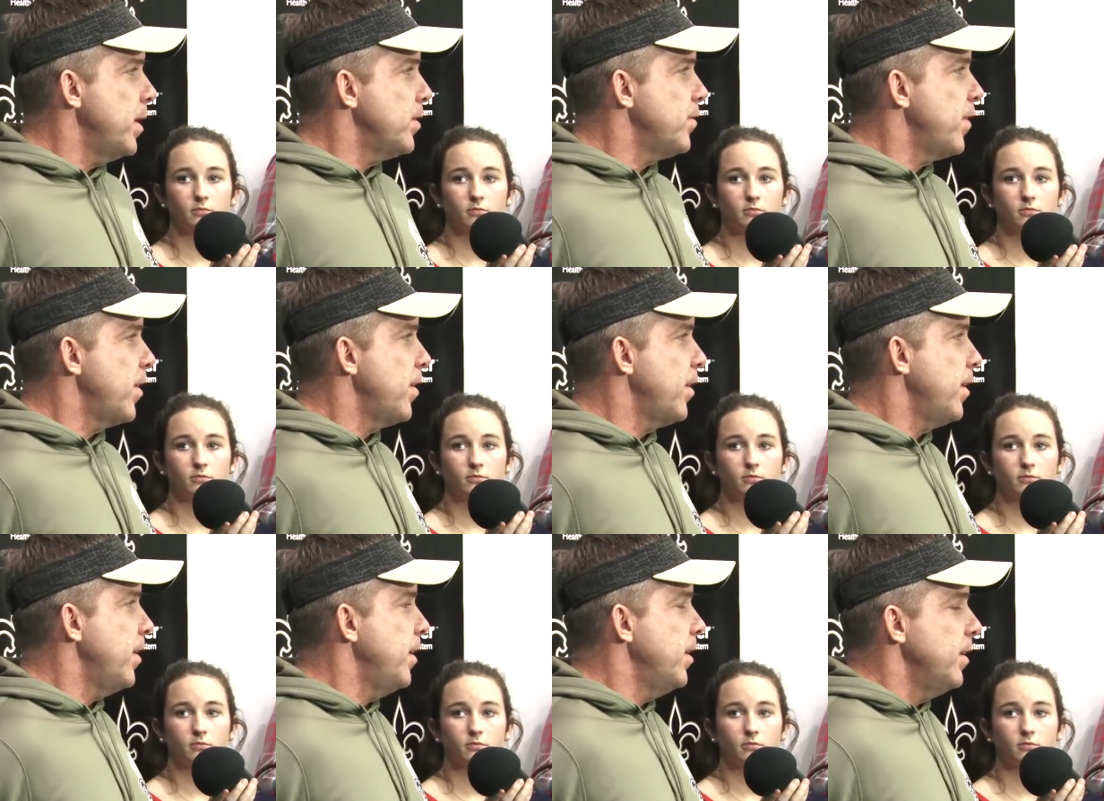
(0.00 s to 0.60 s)
Speaker 1: that's
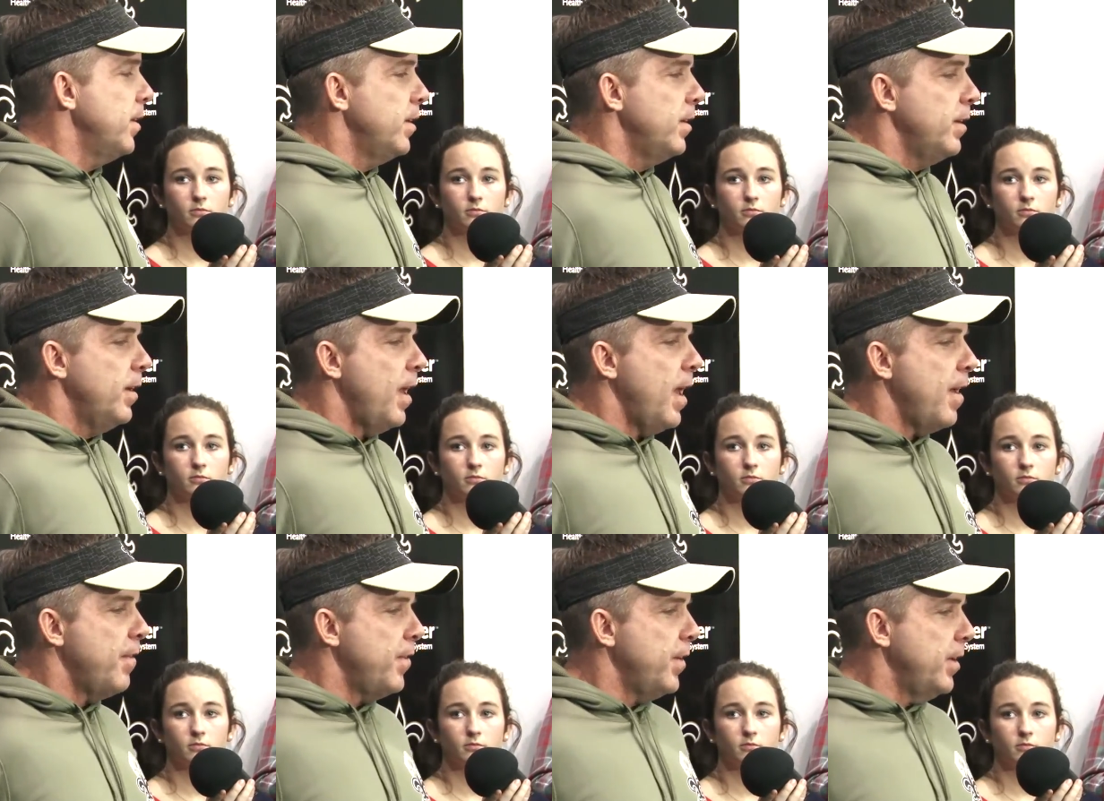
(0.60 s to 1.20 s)
very
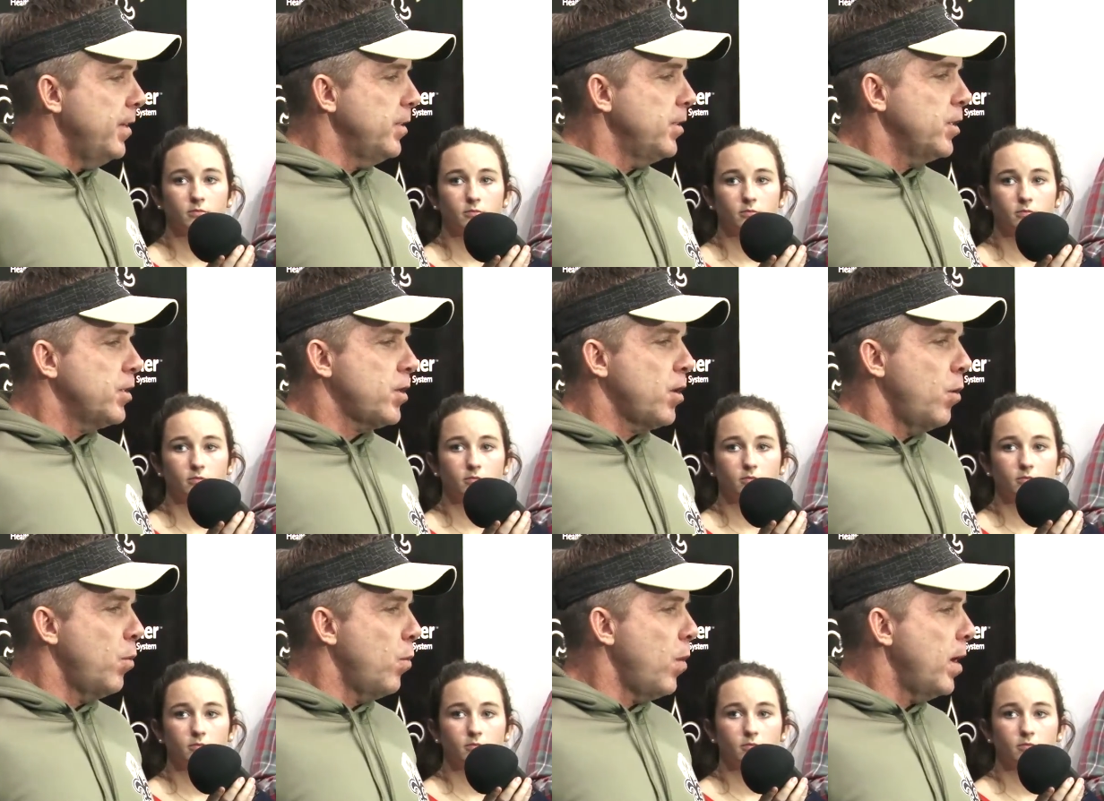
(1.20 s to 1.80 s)
evident
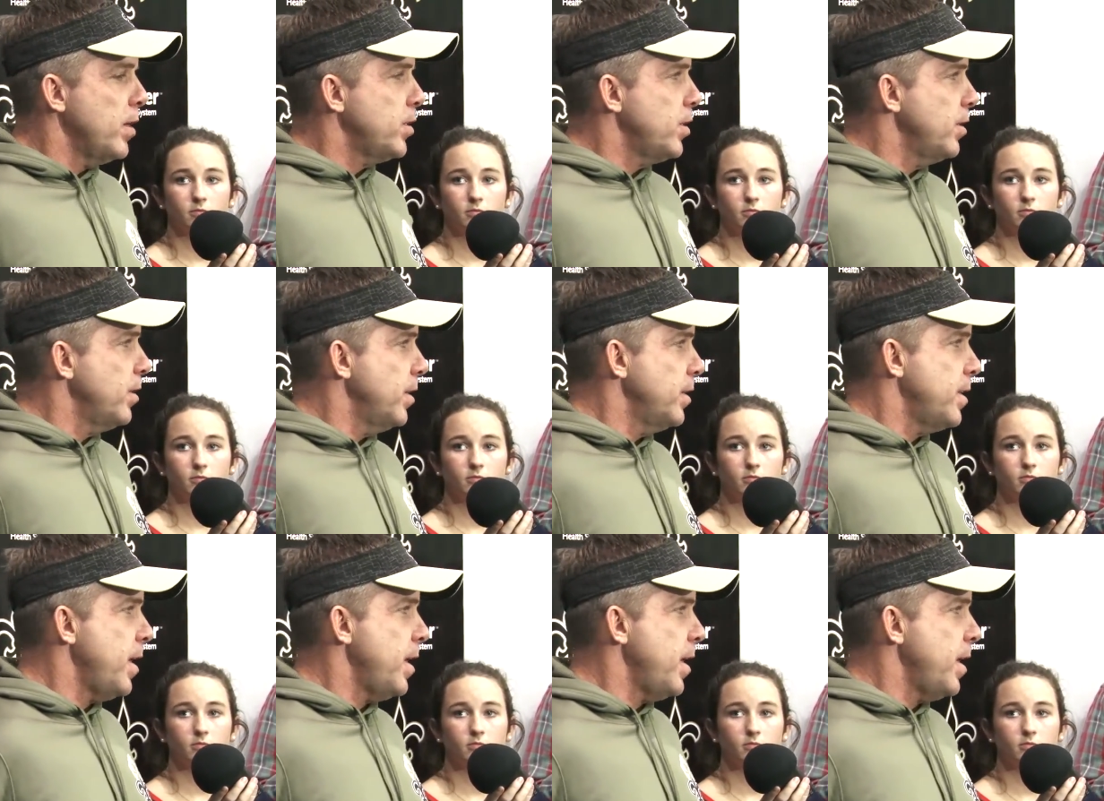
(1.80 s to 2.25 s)
just on watching the